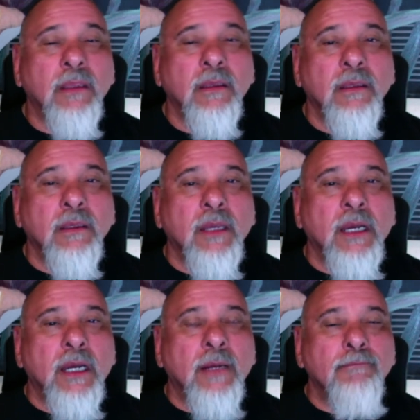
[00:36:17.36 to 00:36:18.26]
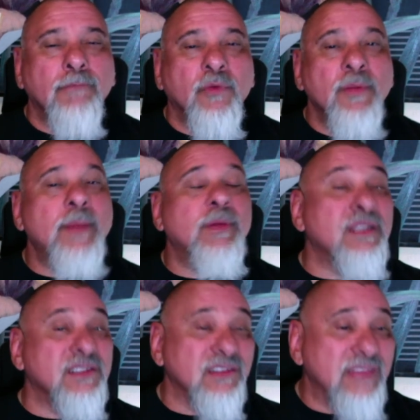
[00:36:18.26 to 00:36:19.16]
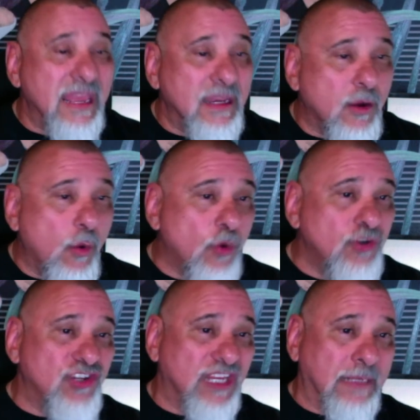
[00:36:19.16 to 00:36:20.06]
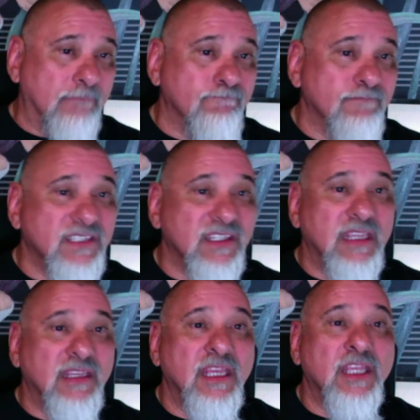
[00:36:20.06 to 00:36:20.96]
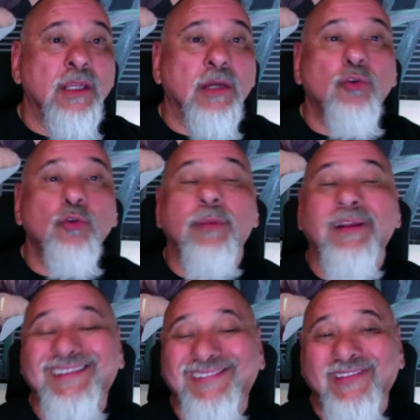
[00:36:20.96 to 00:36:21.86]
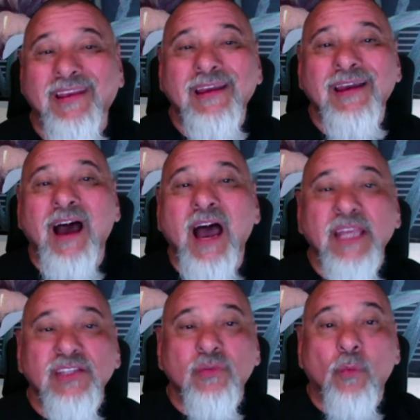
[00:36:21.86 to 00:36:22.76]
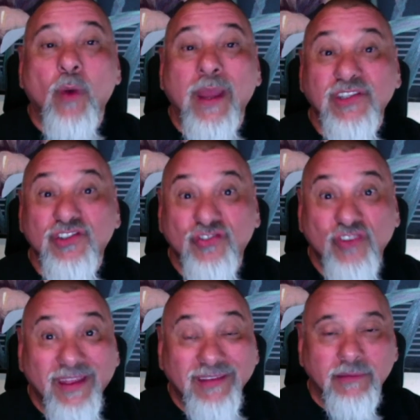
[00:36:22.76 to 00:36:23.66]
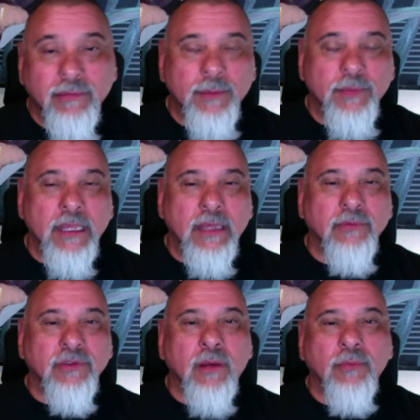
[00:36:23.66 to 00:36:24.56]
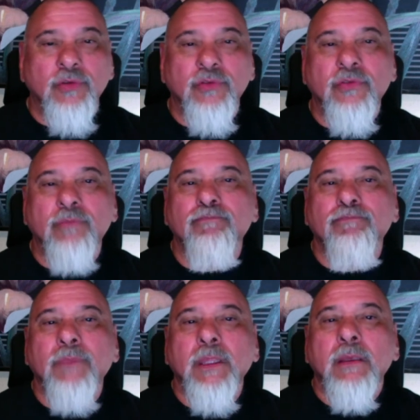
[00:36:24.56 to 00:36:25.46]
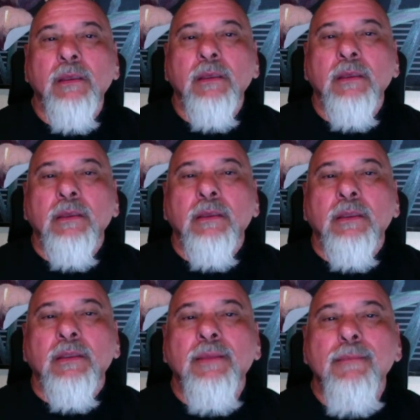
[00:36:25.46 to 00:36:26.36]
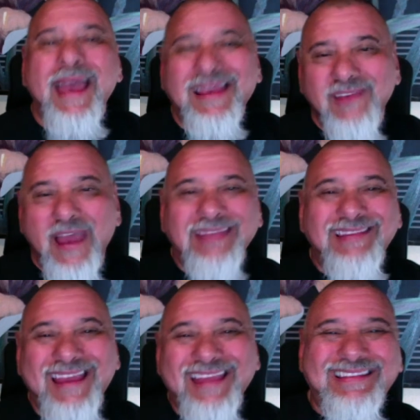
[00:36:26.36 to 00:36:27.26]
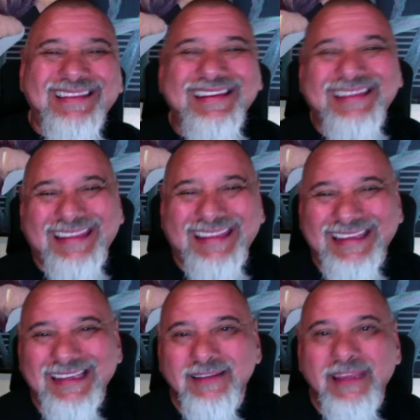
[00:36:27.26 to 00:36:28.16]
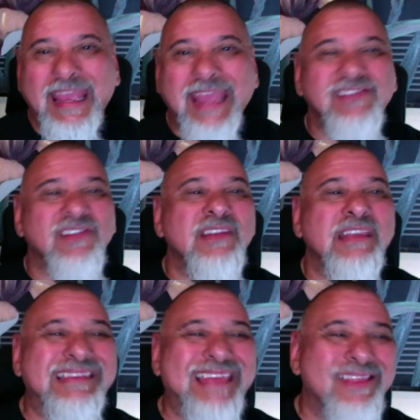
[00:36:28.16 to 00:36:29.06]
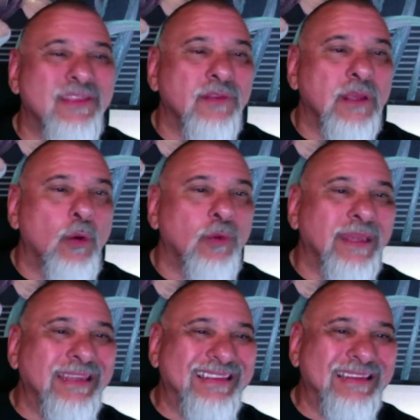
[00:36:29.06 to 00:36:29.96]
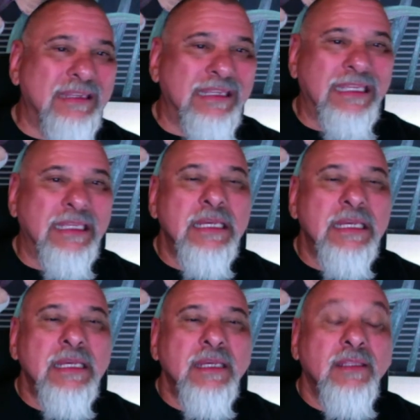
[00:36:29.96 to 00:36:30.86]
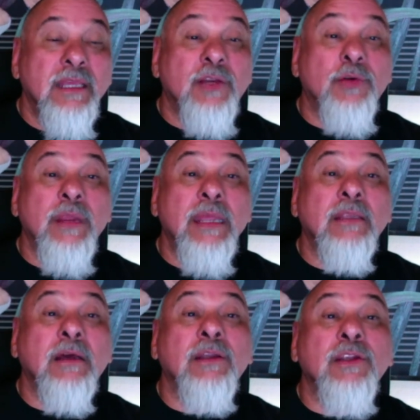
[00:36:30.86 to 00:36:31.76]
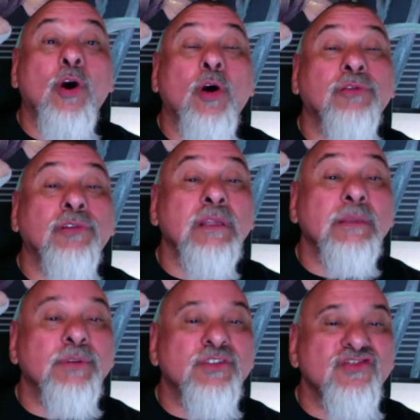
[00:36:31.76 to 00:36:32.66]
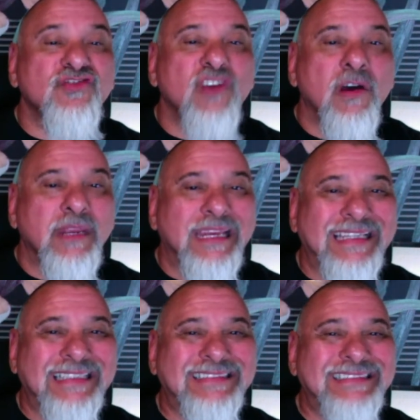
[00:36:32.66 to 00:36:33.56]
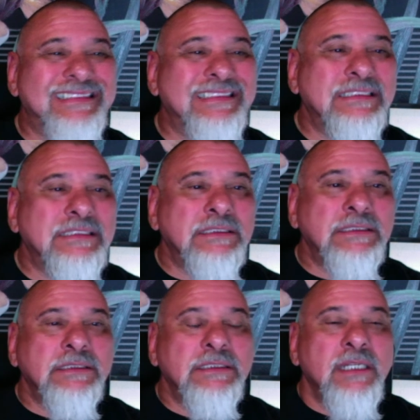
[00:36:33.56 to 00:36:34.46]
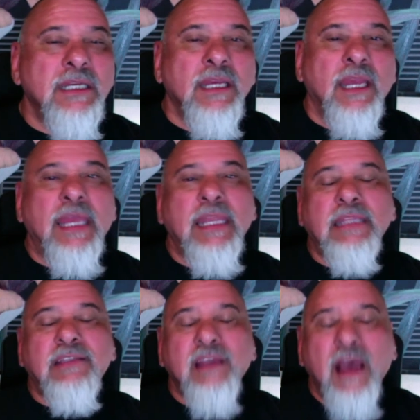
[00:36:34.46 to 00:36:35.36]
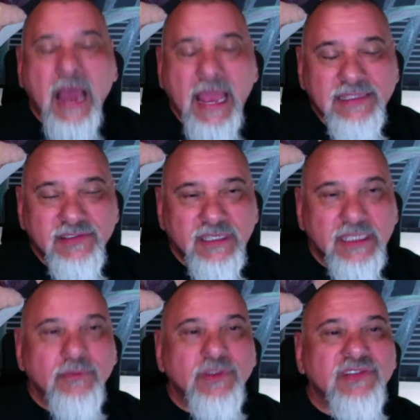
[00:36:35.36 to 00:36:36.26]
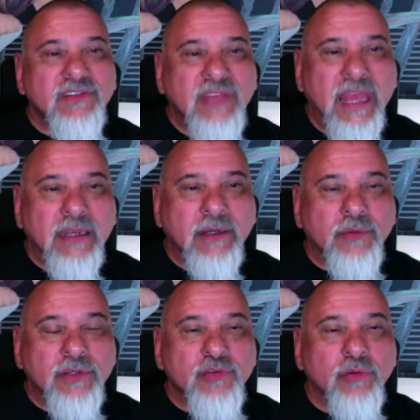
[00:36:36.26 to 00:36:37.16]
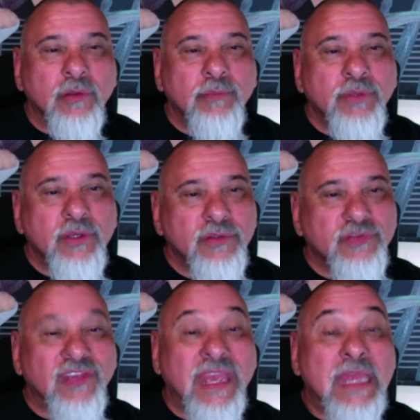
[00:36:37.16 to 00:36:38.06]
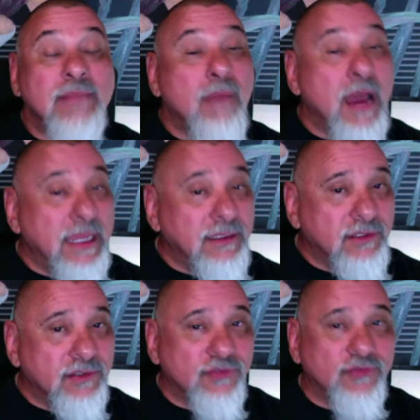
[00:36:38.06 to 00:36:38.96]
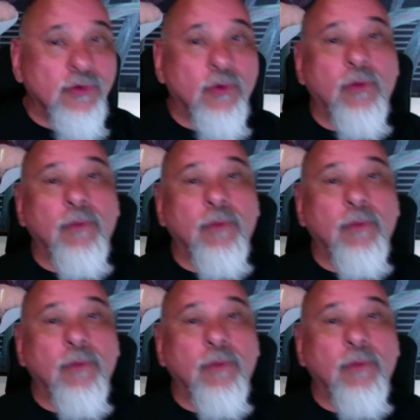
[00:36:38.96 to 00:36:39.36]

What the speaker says: Remember the Satanic orgy scene in Kubrick's Eyes Wide Shut? Remember that with Tom Cruise? The masks hide the identity. They hasten the death of the old identity. They create an alternate persona. And it ties in with satanic ritual abuse and mind control,